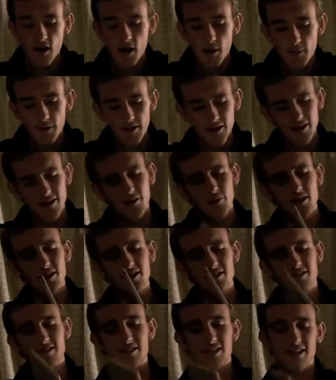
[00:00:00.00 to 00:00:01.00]
But
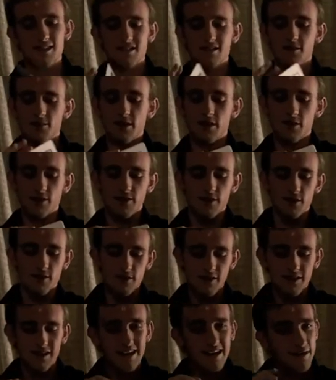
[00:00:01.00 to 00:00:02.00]
anyways, that's my review
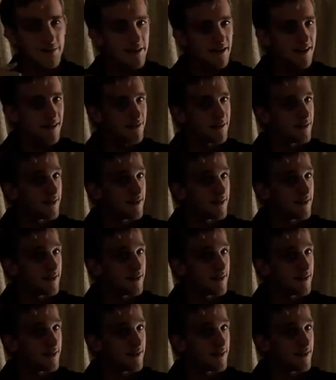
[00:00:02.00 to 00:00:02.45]
on the iPad